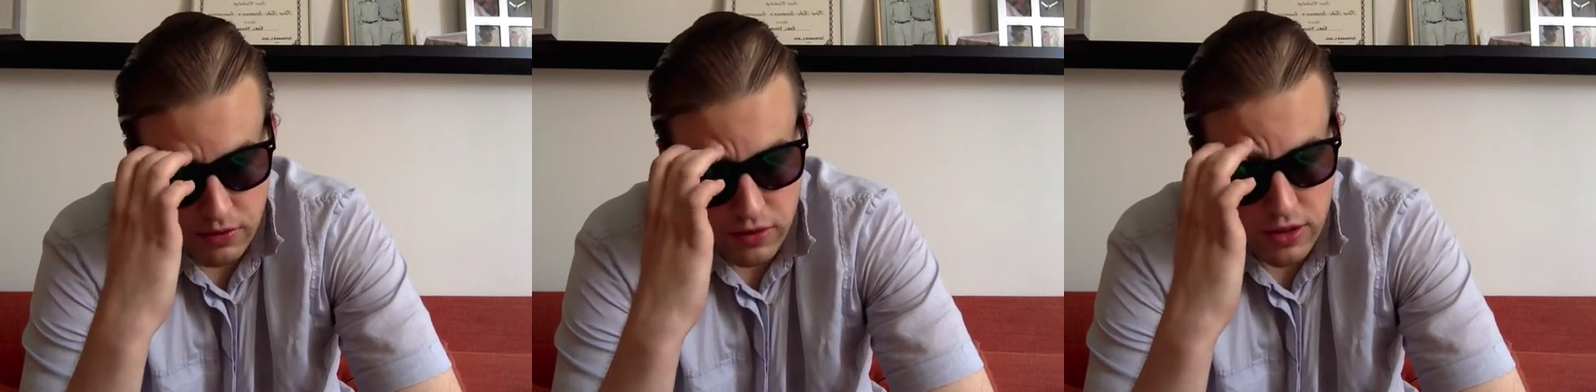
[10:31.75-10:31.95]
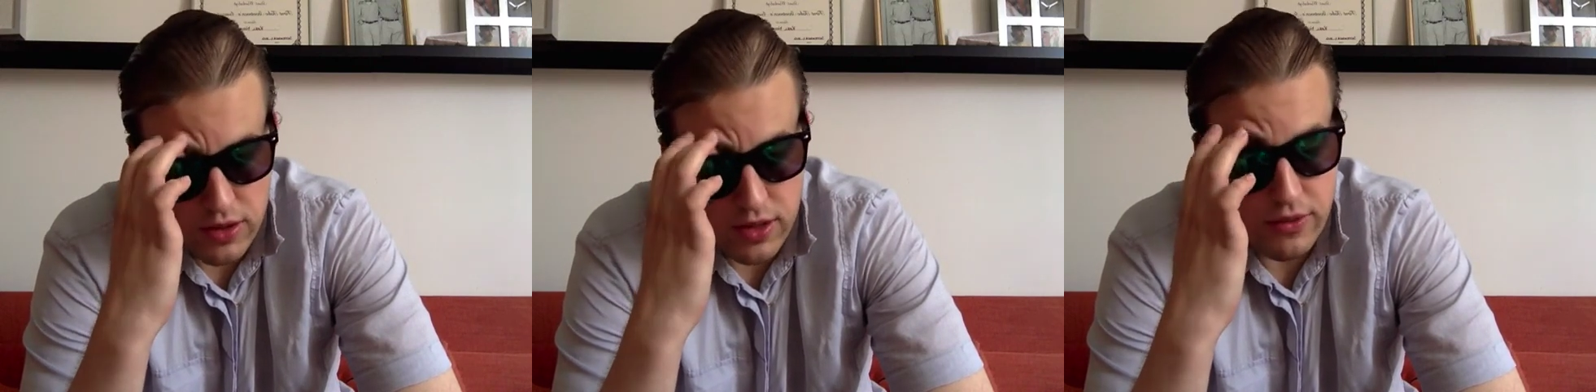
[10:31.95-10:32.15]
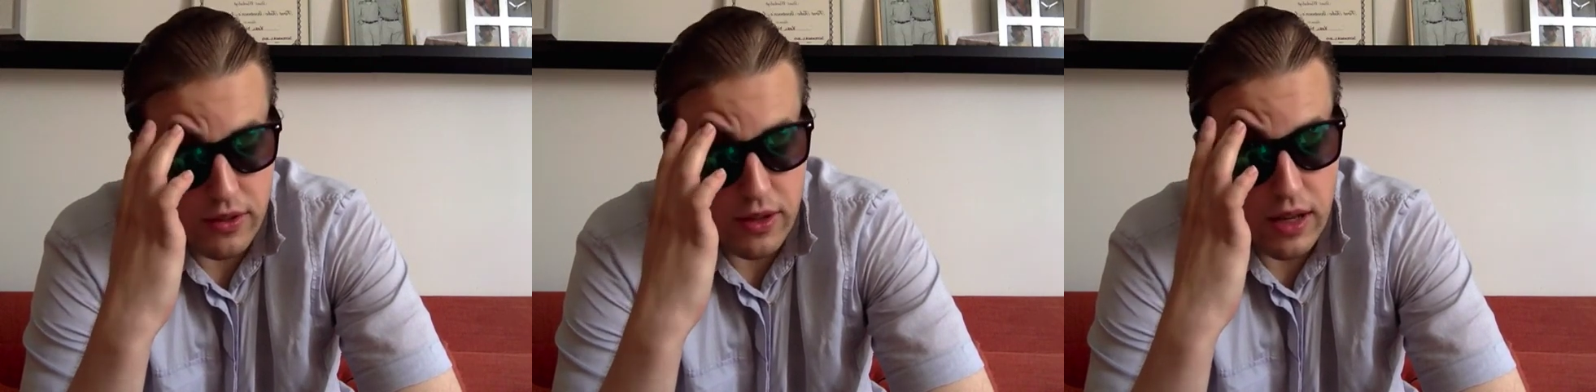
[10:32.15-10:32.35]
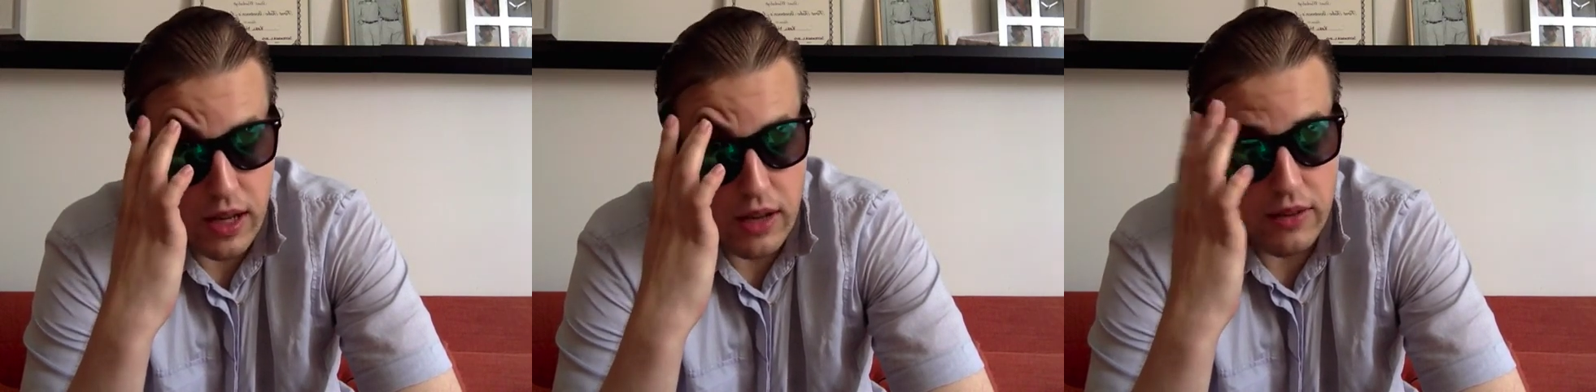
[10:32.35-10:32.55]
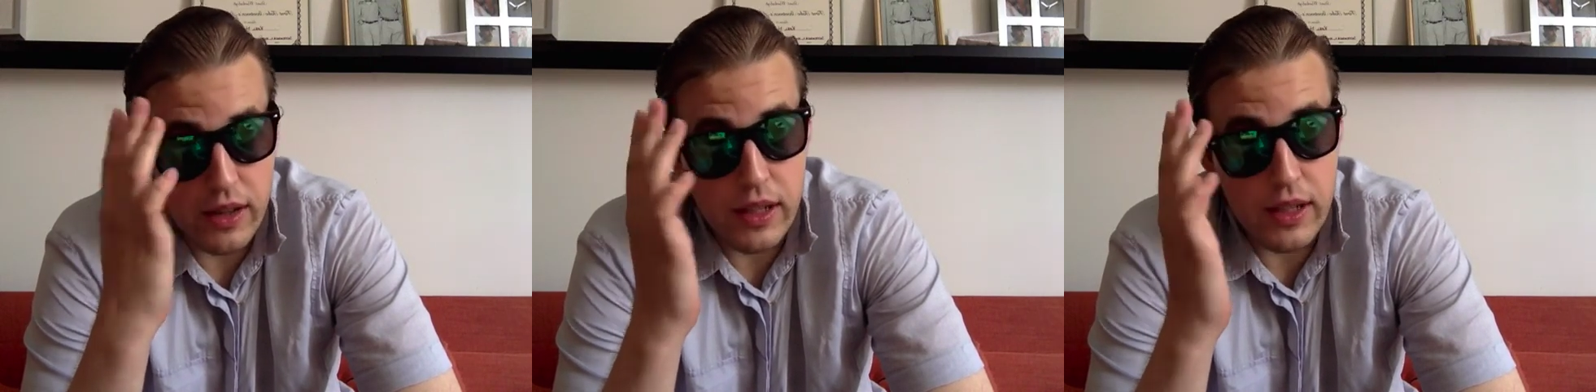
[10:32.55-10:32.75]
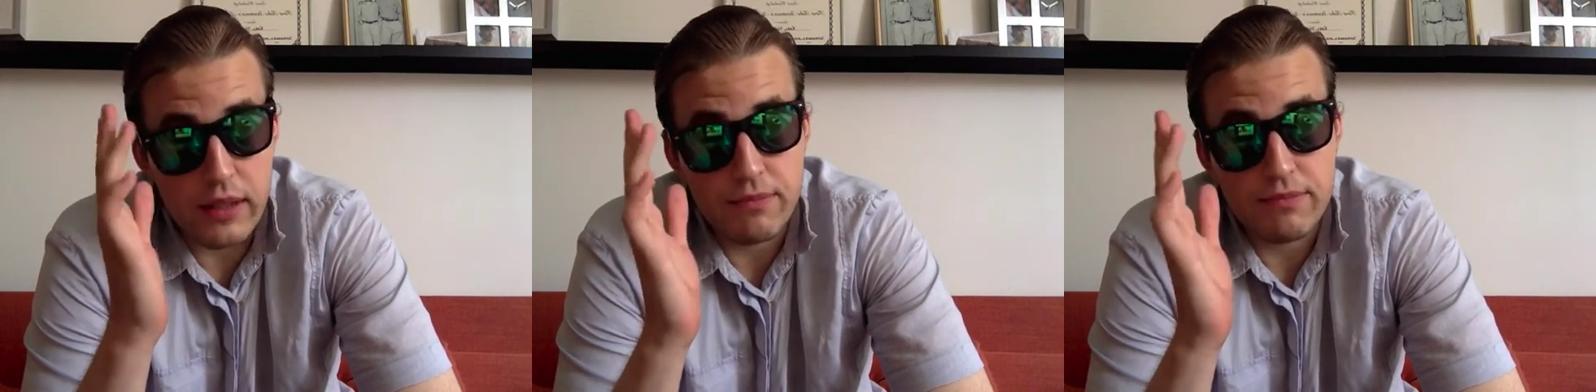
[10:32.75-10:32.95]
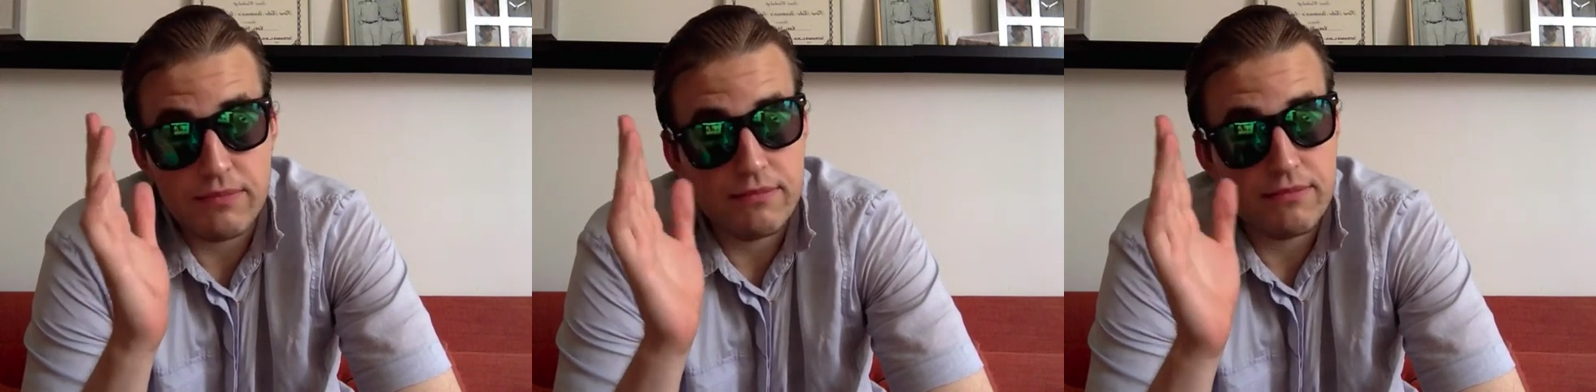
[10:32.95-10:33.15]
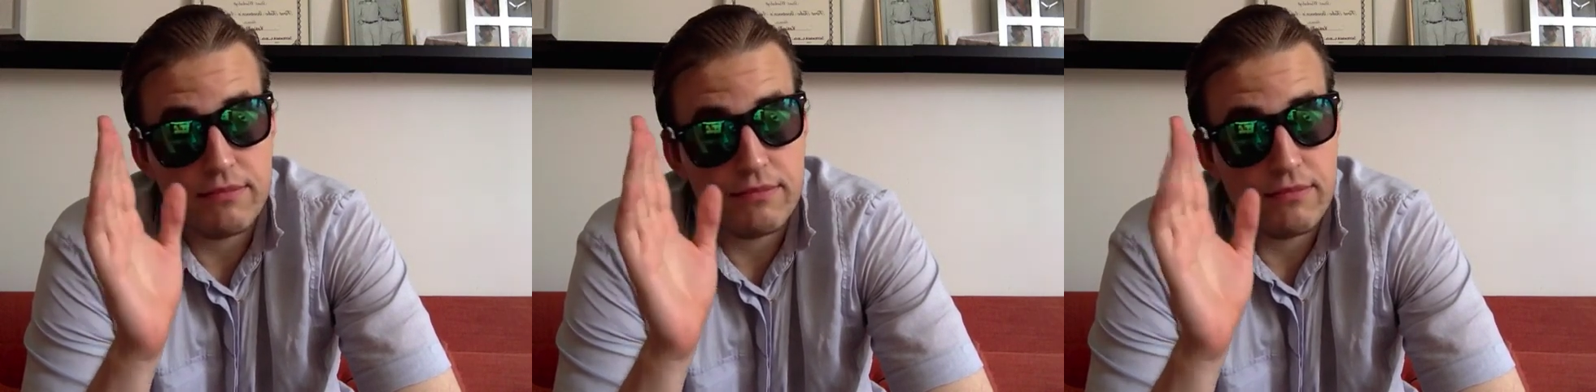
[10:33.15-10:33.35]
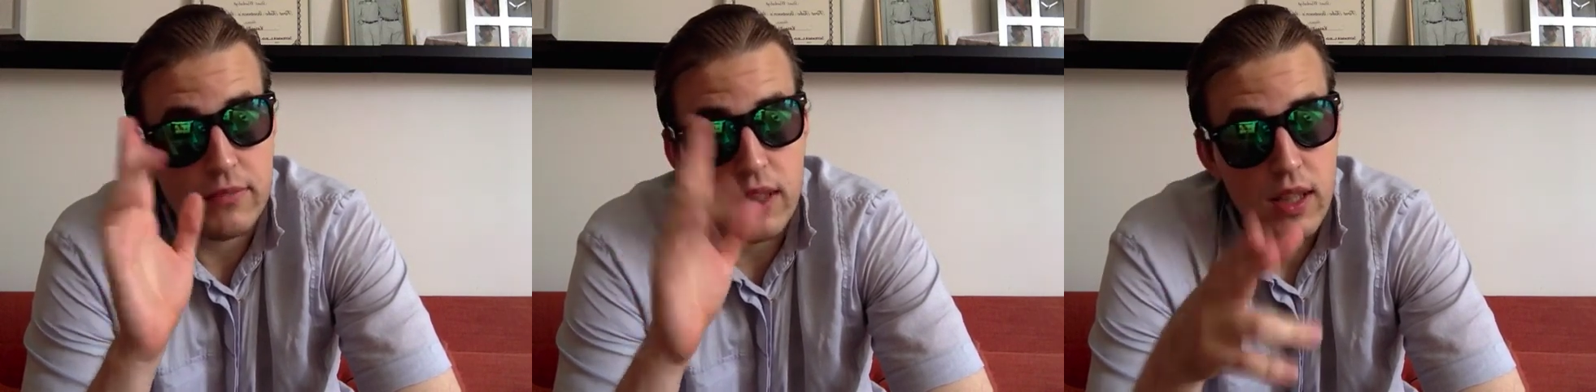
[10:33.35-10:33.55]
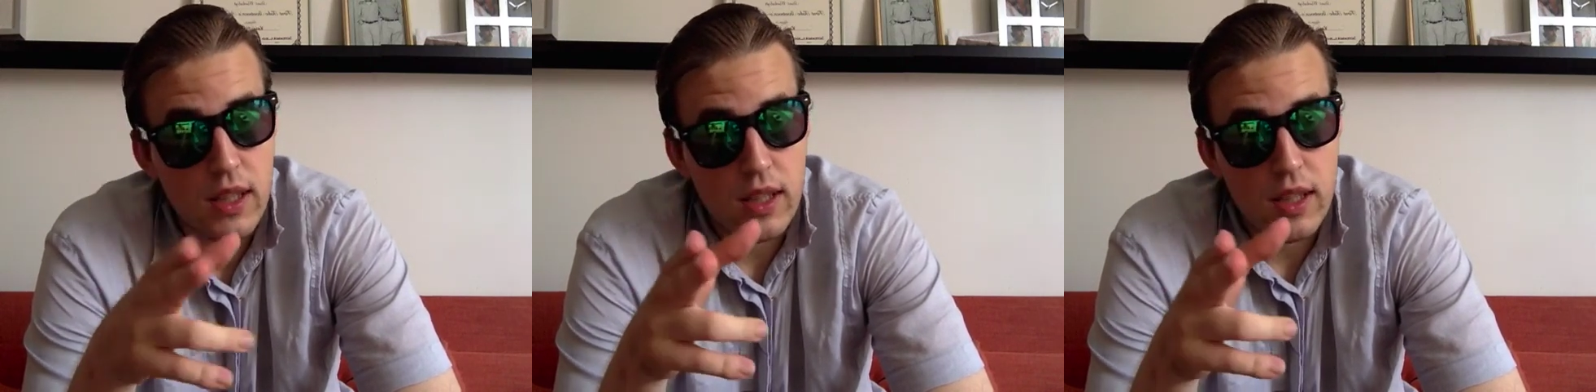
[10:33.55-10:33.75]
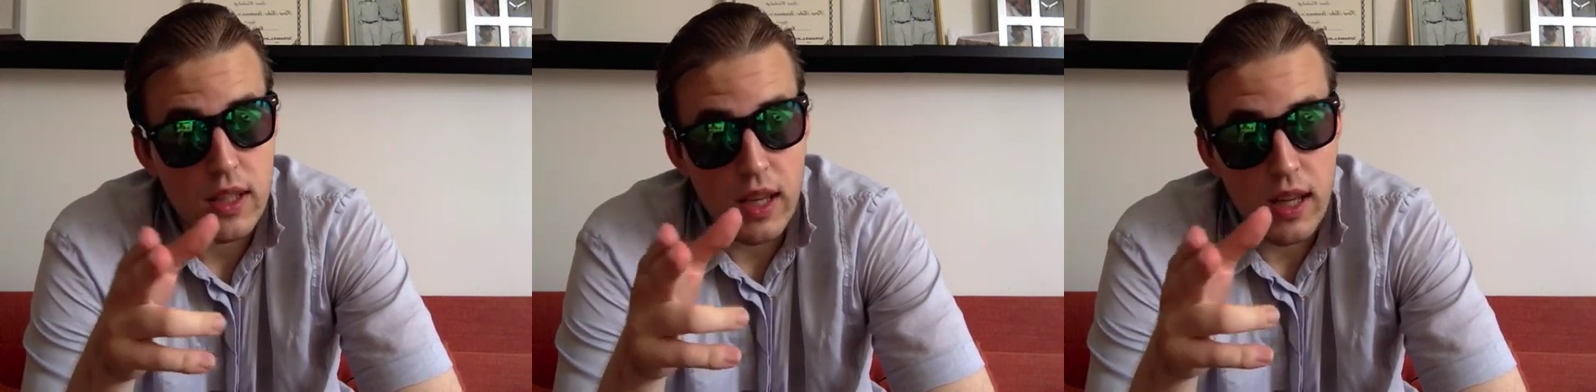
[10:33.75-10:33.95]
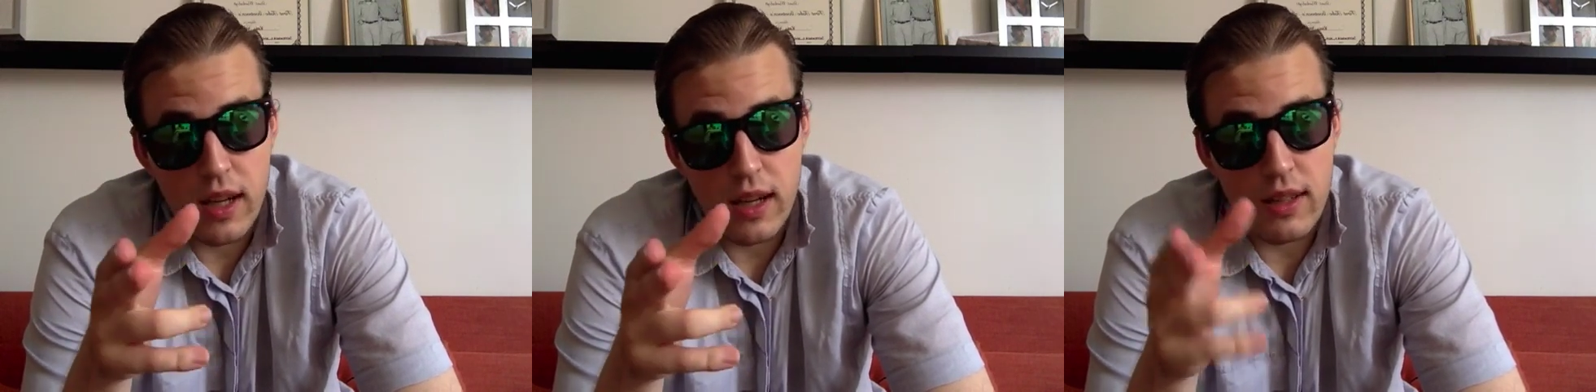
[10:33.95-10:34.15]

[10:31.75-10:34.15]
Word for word: thoughts if you have any. And